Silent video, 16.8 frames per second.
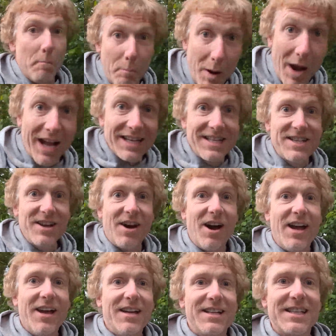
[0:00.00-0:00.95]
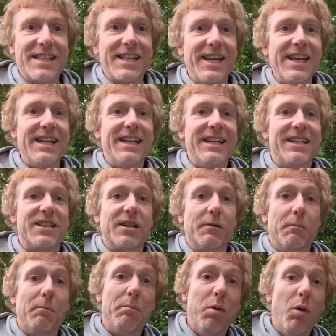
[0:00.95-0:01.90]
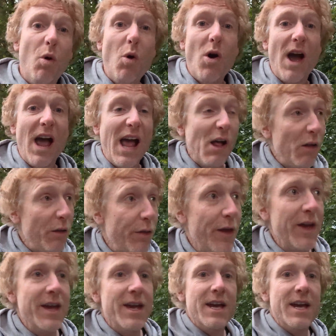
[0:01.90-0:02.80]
bad diets leading to poor health,